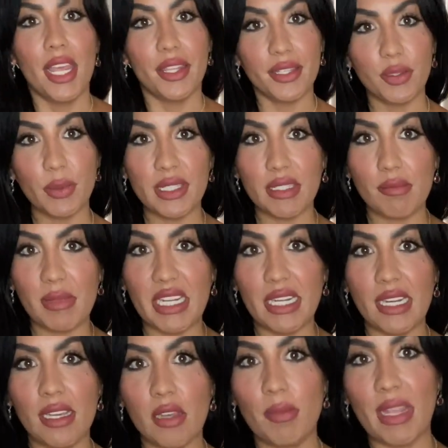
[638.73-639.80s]
This one's a
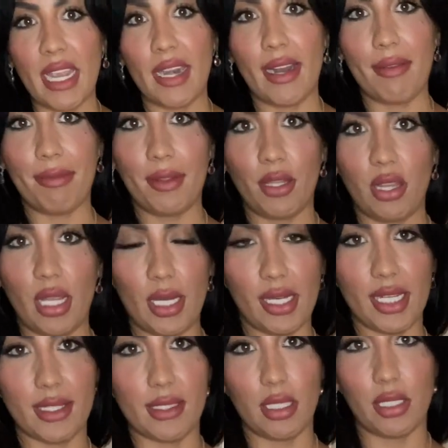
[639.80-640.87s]
medium and I feel like
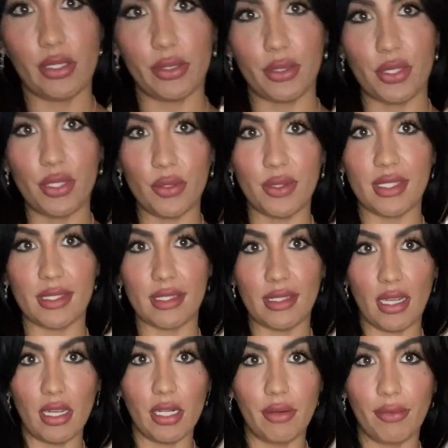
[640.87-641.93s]
it's a little too
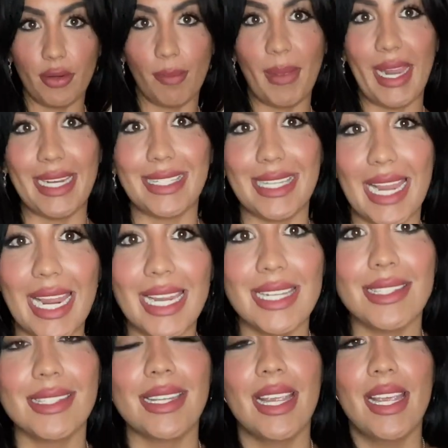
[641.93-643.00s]
snug for my
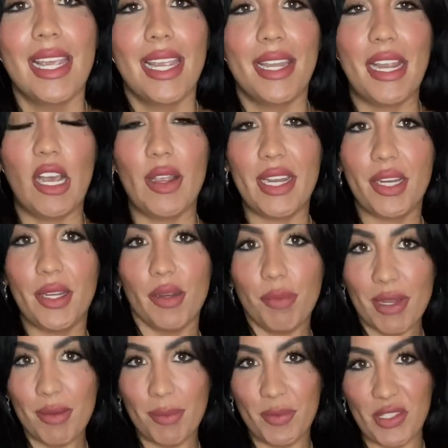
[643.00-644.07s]
taste. Now it could
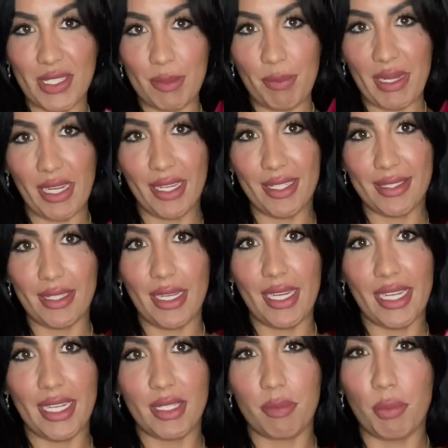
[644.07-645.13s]
be just because
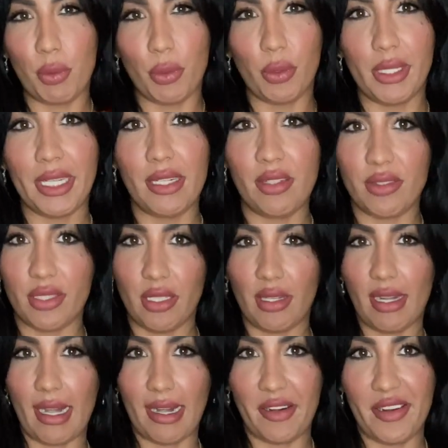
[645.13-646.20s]
like it's pulling in
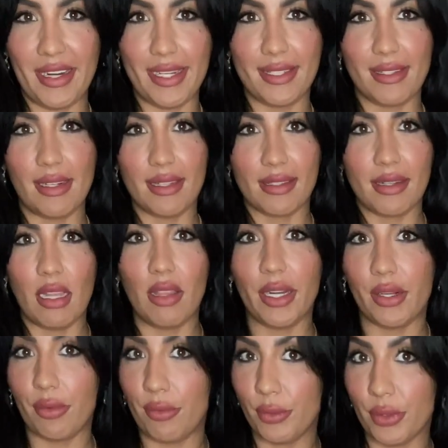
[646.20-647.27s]
certain areas and it's not like
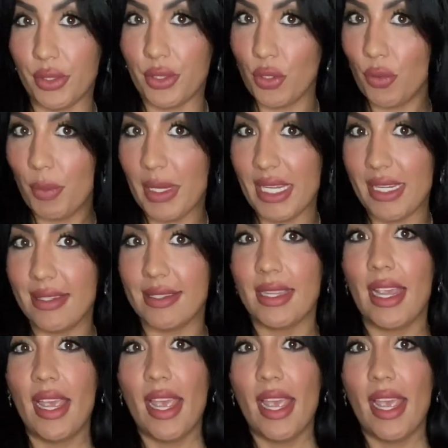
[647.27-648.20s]
a full two-piece.